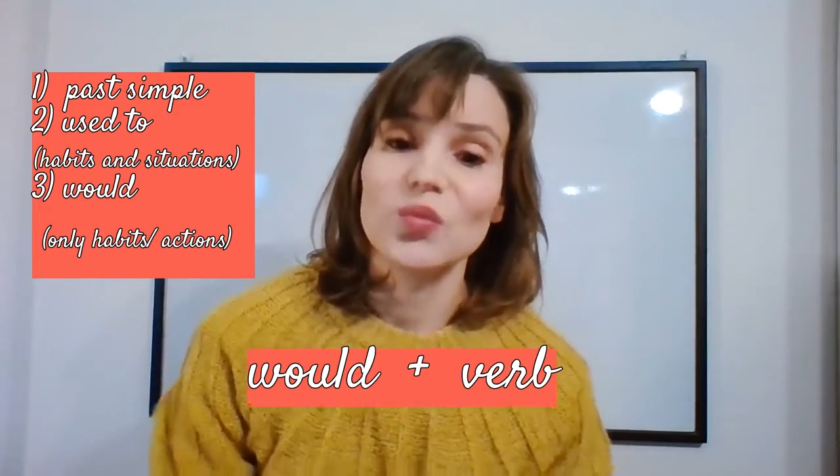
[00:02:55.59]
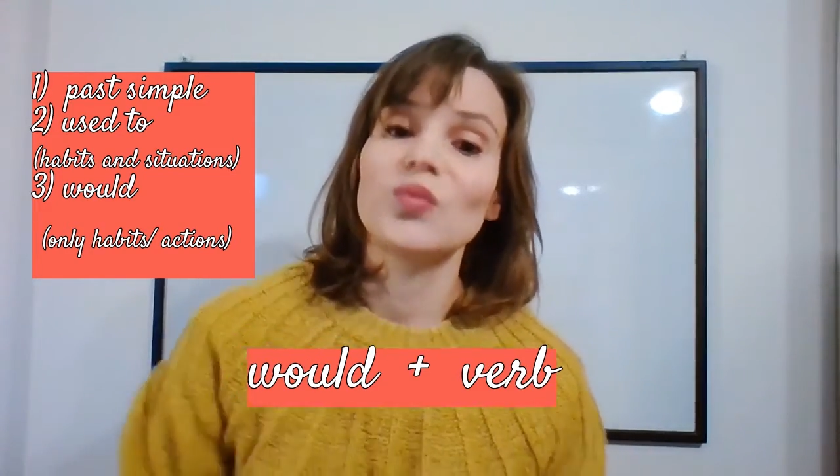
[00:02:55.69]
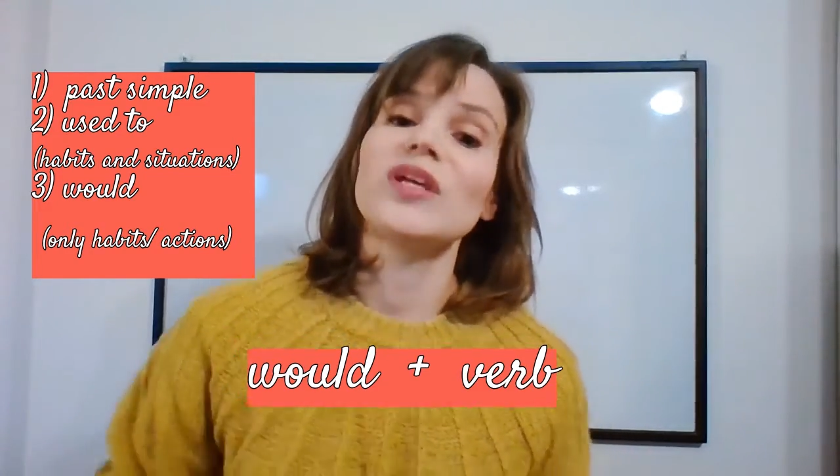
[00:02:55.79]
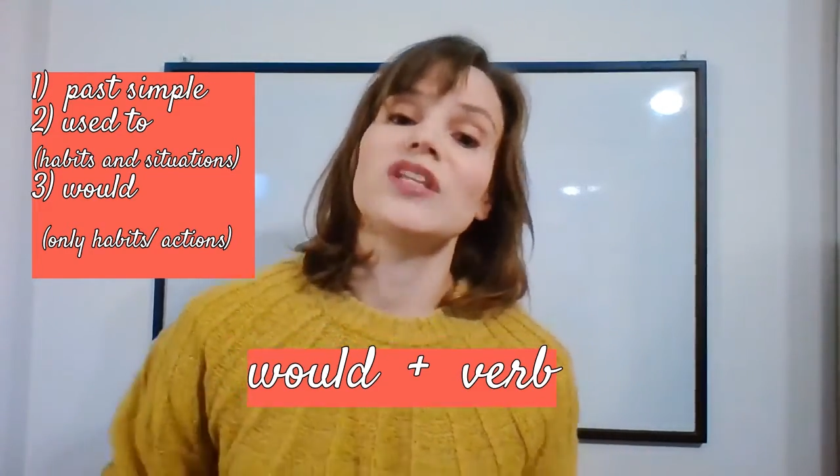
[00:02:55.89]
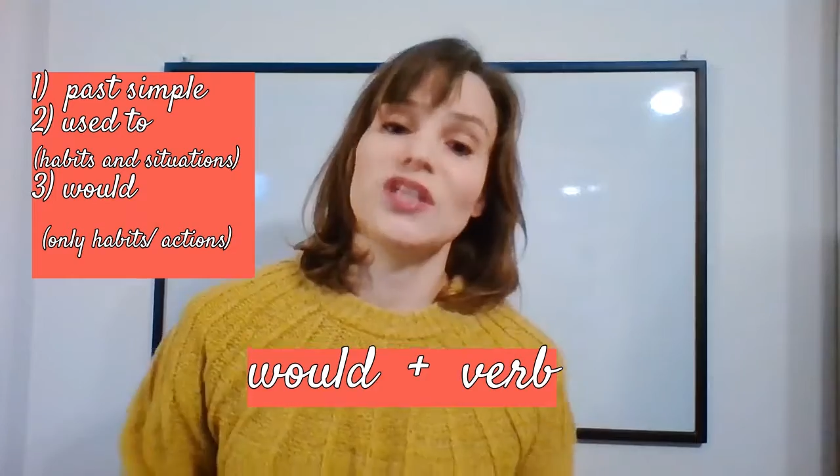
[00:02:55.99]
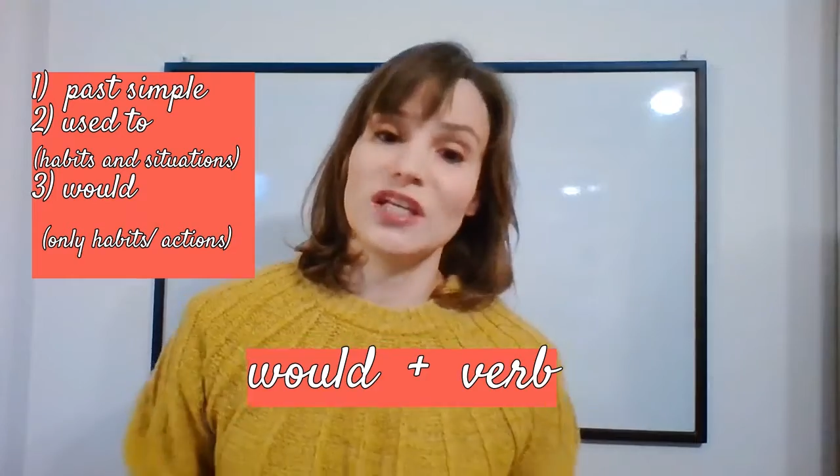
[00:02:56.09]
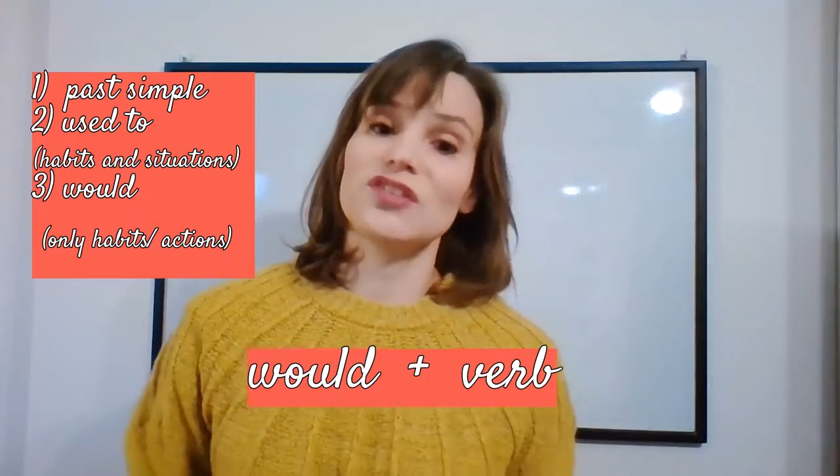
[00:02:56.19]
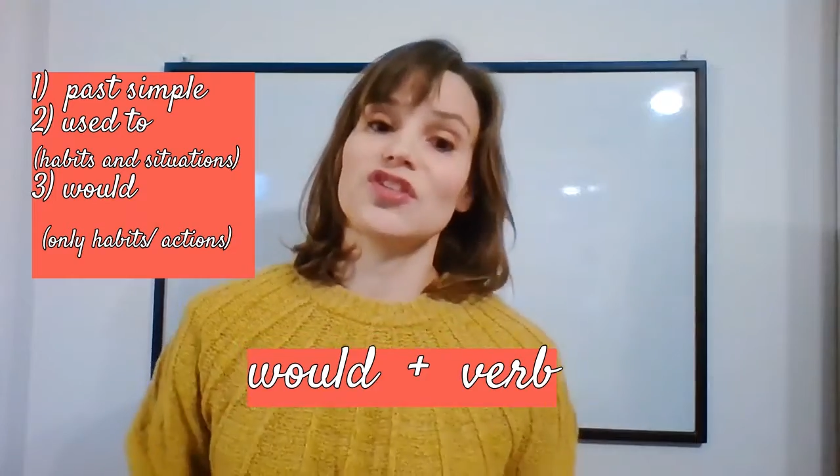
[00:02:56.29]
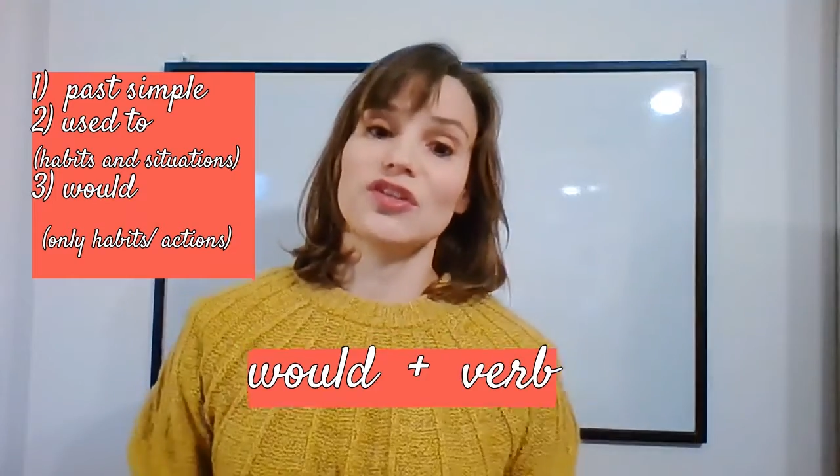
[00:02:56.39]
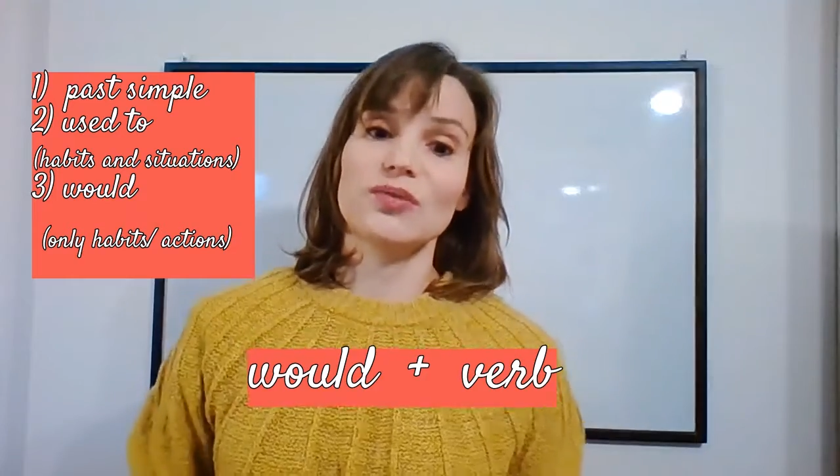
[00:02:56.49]
we need
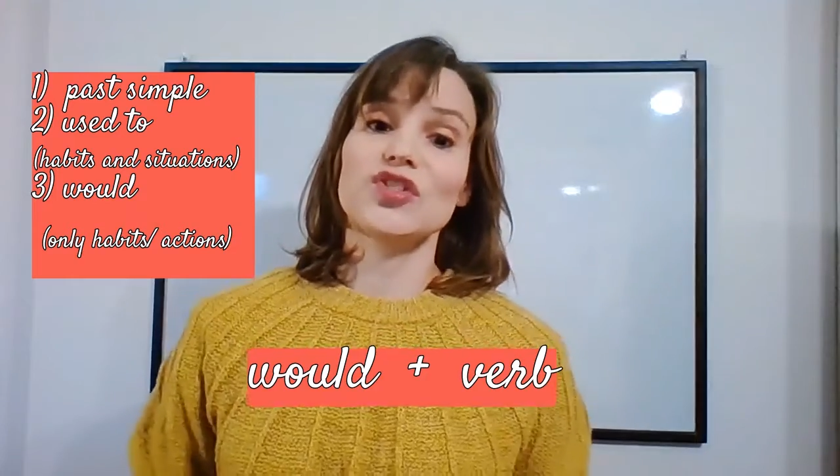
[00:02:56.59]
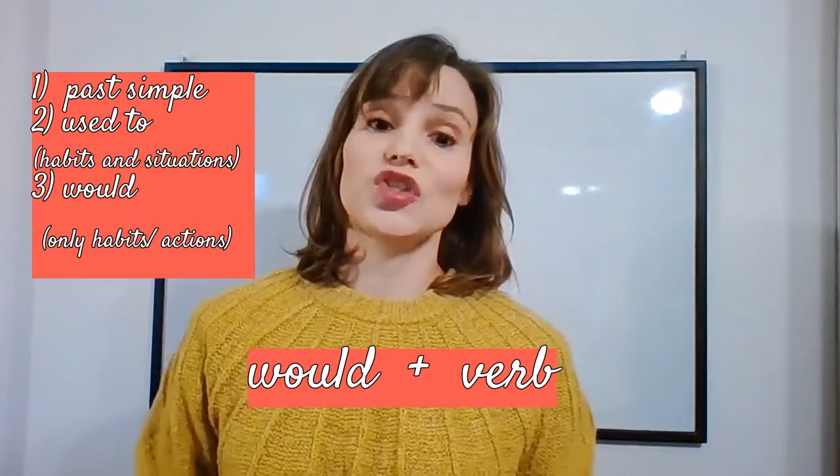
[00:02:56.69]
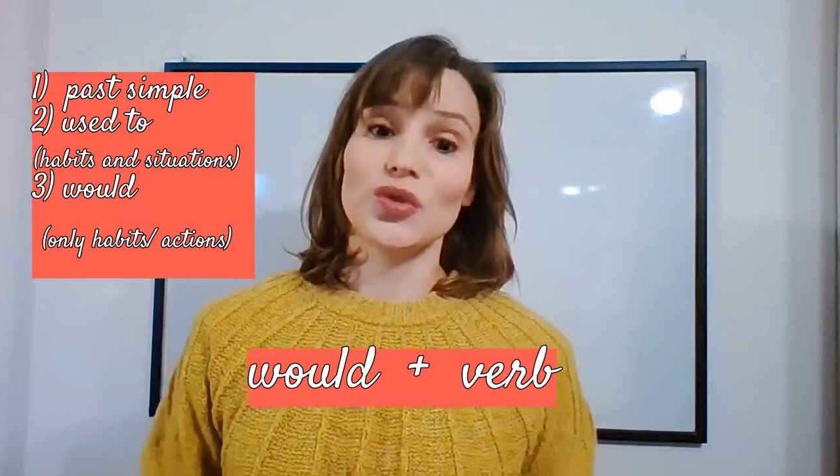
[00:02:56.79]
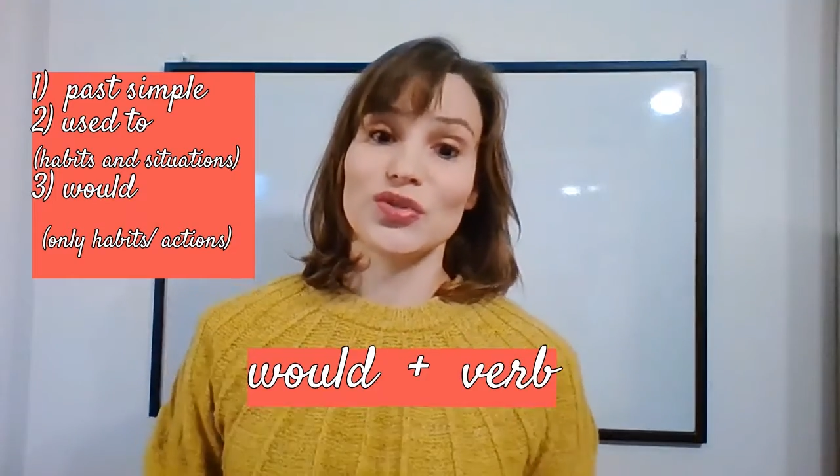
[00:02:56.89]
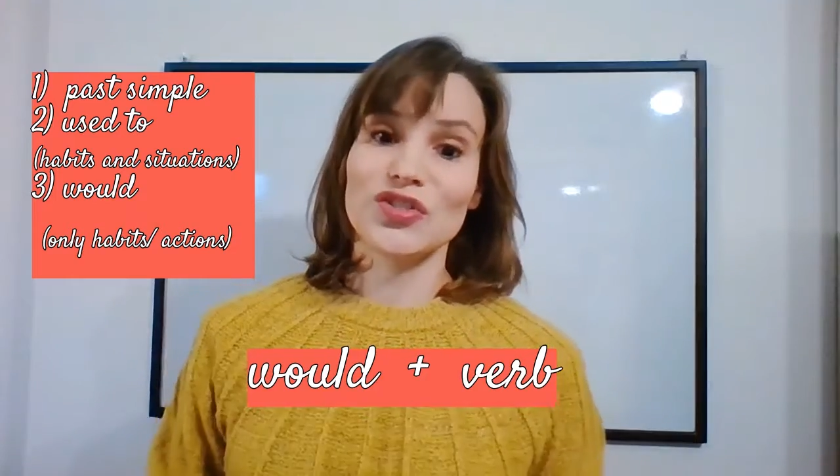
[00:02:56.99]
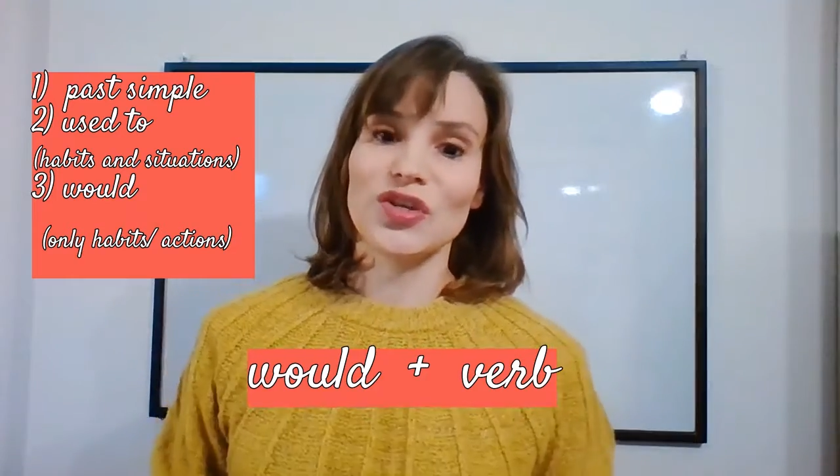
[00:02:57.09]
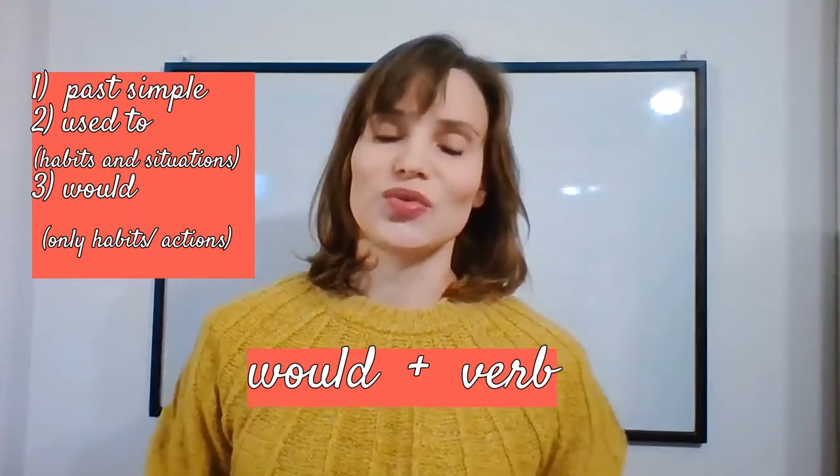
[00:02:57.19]
to use used to.